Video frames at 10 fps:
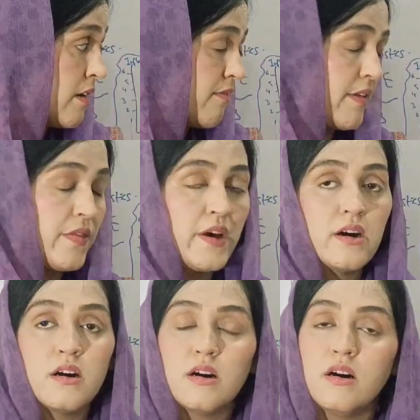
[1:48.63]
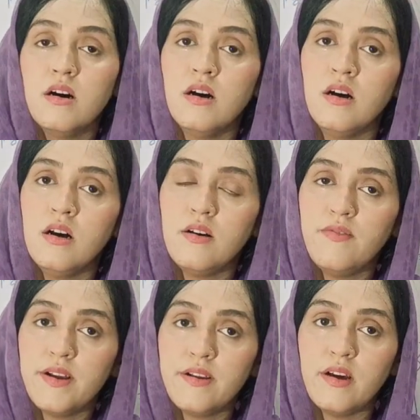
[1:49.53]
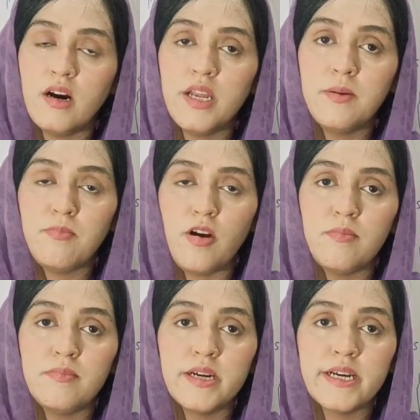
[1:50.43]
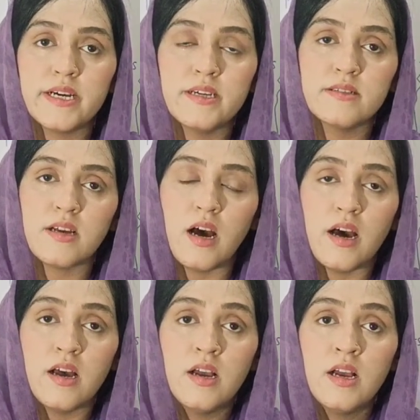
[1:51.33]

when the unemployment is high,